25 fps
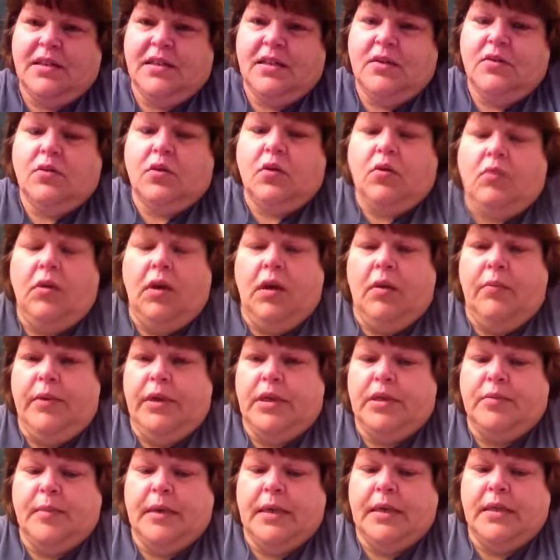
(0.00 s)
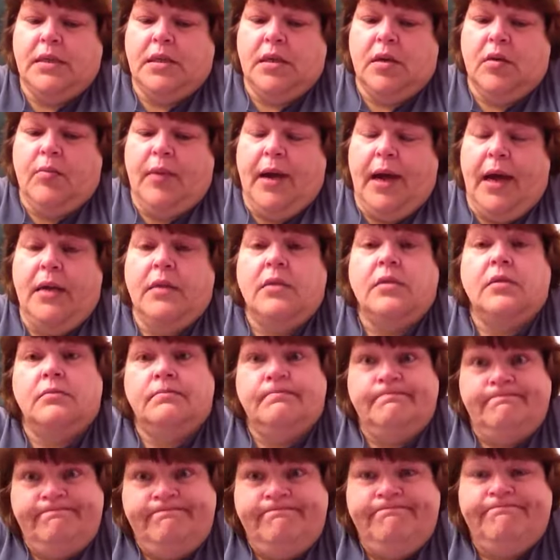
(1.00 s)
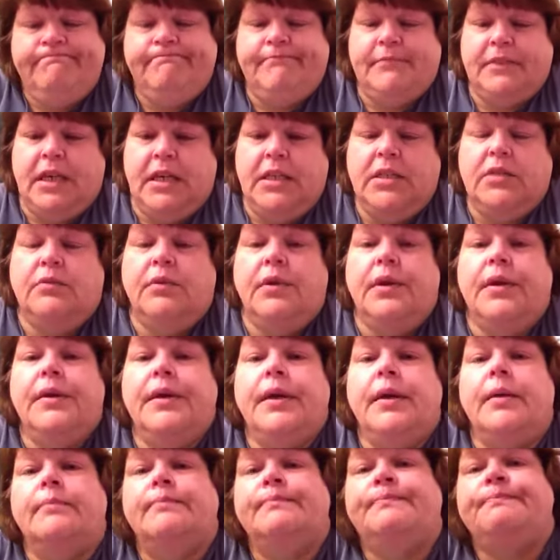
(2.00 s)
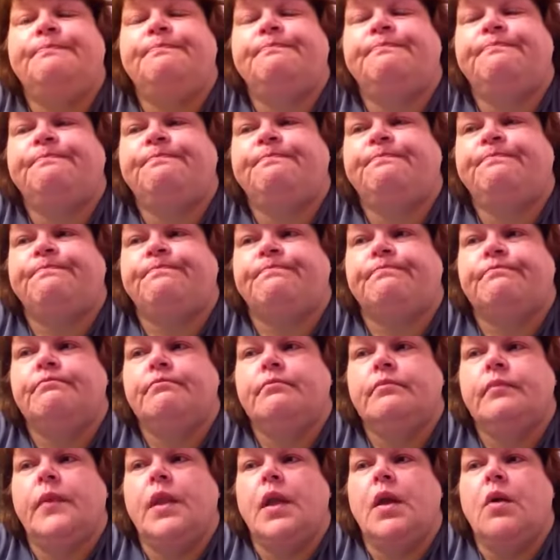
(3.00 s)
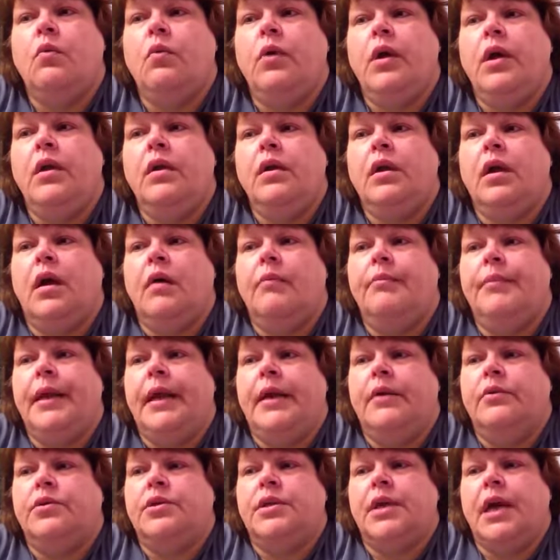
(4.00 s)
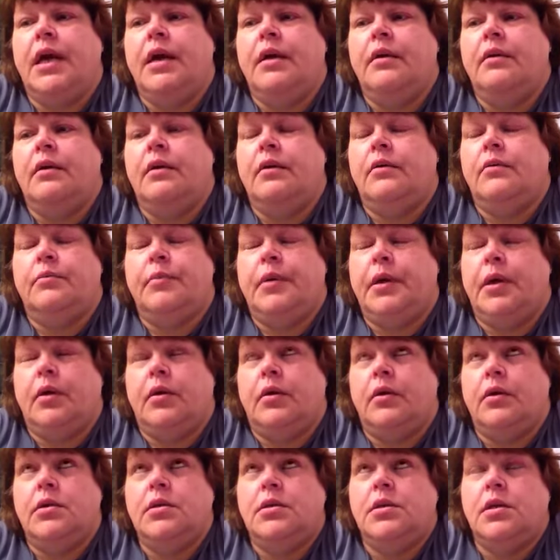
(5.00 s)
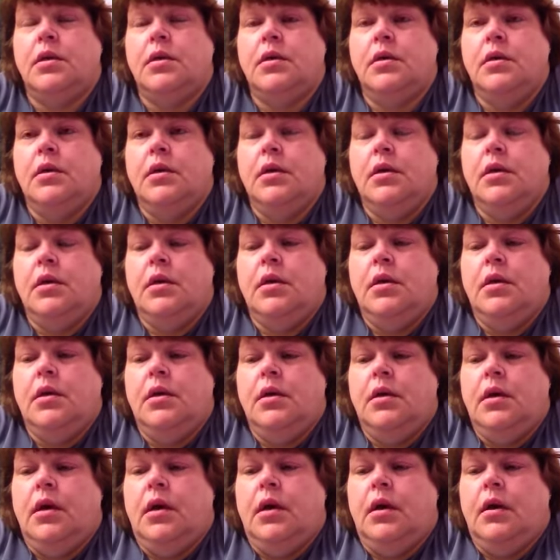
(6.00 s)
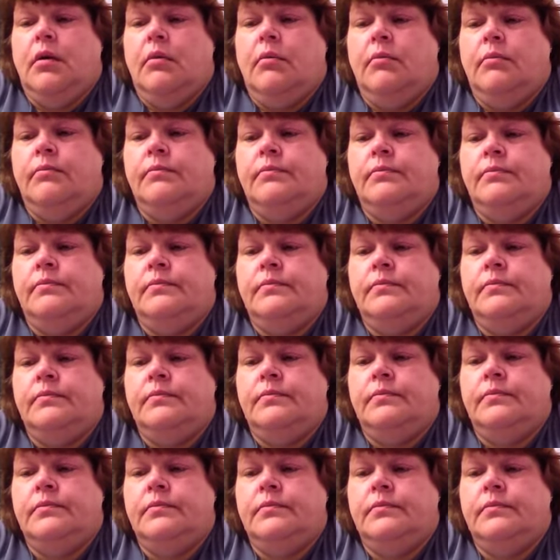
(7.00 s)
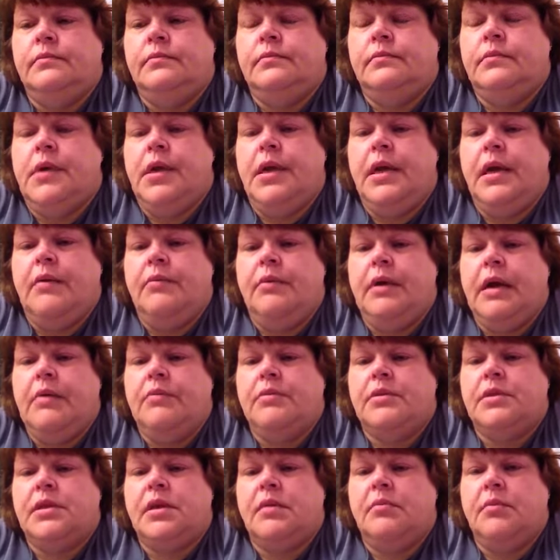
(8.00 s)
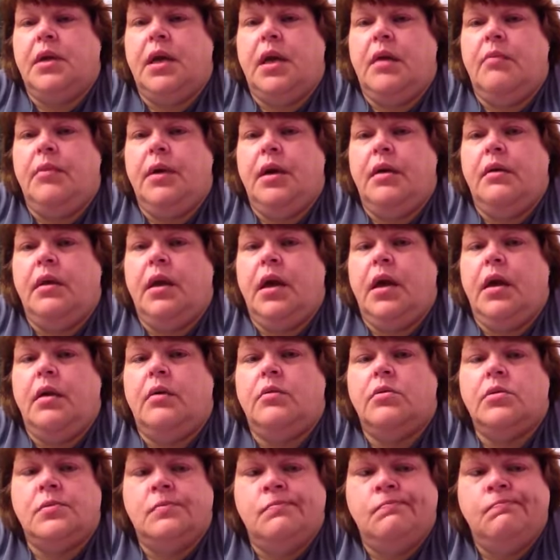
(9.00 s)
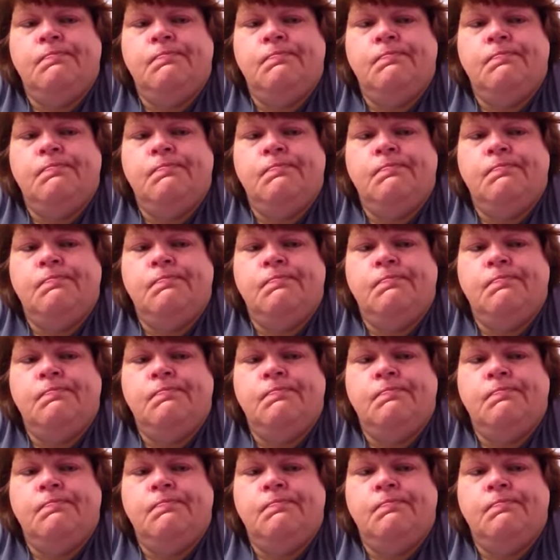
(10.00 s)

so cool, and I miss mine so bad. So that's what I did. Went and got my nose pierced. But it was something to get me out of the house.